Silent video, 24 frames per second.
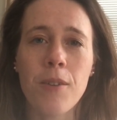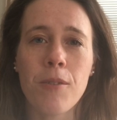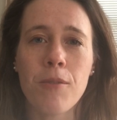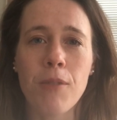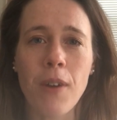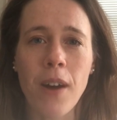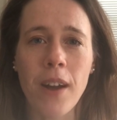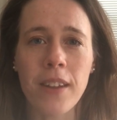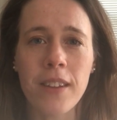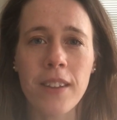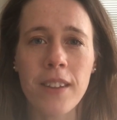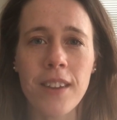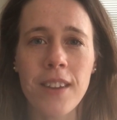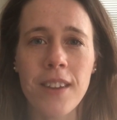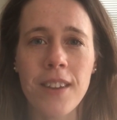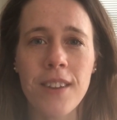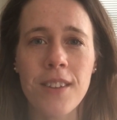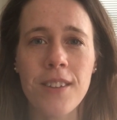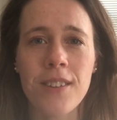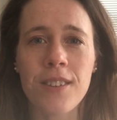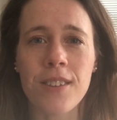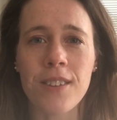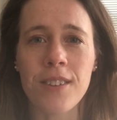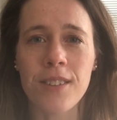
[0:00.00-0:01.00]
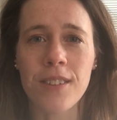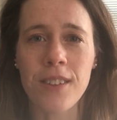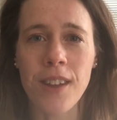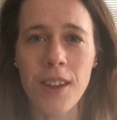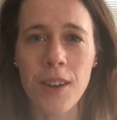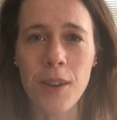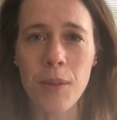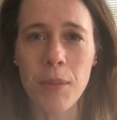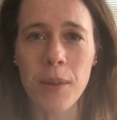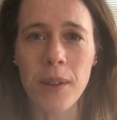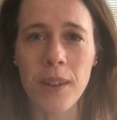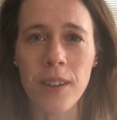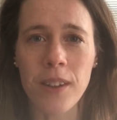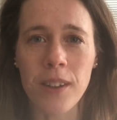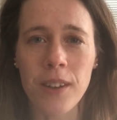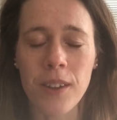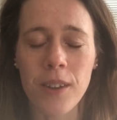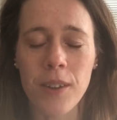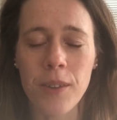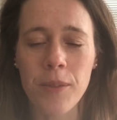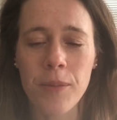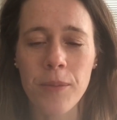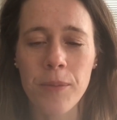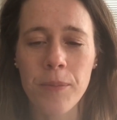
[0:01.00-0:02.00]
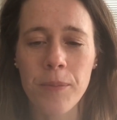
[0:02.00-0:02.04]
Finally, sustainability.